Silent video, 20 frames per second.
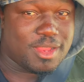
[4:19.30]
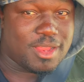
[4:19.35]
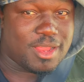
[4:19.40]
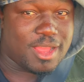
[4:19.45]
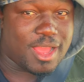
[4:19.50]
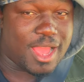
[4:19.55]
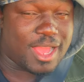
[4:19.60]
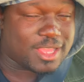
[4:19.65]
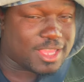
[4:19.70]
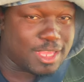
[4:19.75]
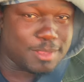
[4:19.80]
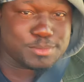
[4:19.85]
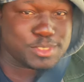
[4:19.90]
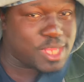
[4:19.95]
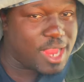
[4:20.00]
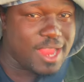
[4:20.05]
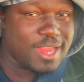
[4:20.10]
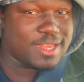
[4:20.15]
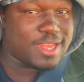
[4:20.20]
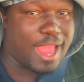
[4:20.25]
I keep
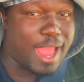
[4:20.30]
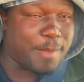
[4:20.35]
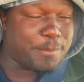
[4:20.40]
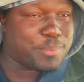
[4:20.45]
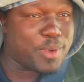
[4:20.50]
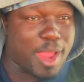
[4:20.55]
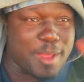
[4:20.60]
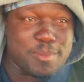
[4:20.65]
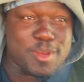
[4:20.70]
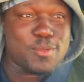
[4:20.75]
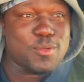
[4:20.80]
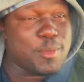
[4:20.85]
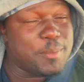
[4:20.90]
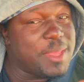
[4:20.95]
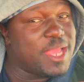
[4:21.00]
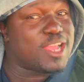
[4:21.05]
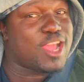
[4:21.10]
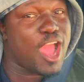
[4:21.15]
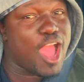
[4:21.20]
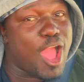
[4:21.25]
saying that. I probably will
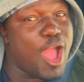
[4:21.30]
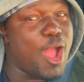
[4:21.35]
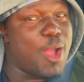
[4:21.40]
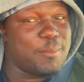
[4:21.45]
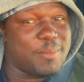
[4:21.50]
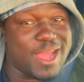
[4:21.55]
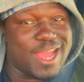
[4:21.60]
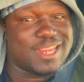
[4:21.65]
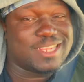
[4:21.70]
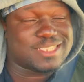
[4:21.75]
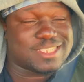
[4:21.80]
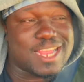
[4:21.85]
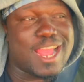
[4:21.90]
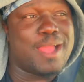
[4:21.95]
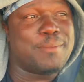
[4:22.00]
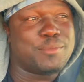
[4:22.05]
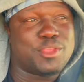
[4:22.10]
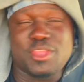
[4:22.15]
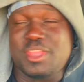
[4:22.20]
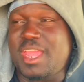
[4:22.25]
be gone by the
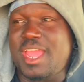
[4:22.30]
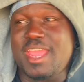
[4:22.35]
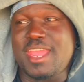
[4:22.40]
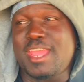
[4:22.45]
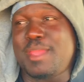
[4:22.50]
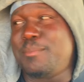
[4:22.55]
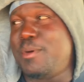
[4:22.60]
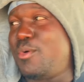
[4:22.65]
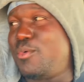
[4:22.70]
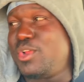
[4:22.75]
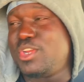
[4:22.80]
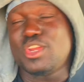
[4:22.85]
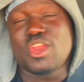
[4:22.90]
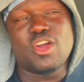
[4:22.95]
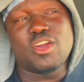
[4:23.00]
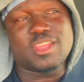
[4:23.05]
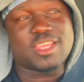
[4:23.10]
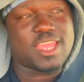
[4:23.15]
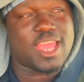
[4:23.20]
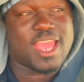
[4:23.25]
time you get here, but with
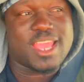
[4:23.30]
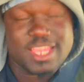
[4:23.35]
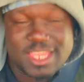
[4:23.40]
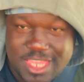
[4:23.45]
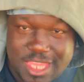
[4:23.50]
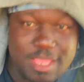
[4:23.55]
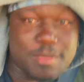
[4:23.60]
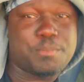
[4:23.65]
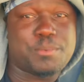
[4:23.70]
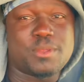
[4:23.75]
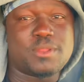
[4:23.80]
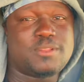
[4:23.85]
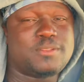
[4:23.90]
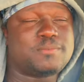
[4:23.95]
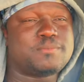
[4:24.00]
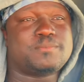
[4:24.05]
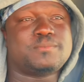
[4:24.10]
no gatekeeping.